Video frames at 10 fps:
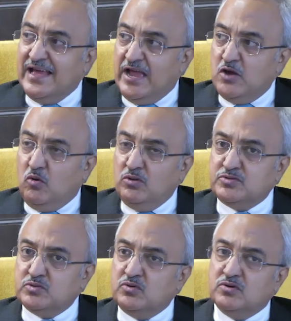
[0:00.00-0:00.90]
and
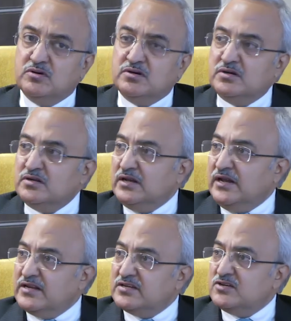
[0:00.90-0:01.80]
also uh,
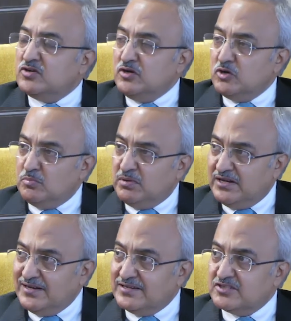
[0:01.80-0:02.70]
related
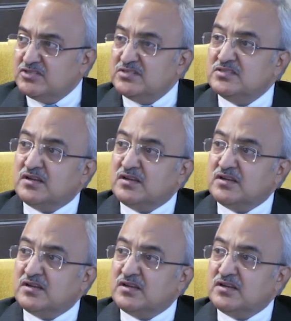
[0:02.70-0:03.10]
renewable energies,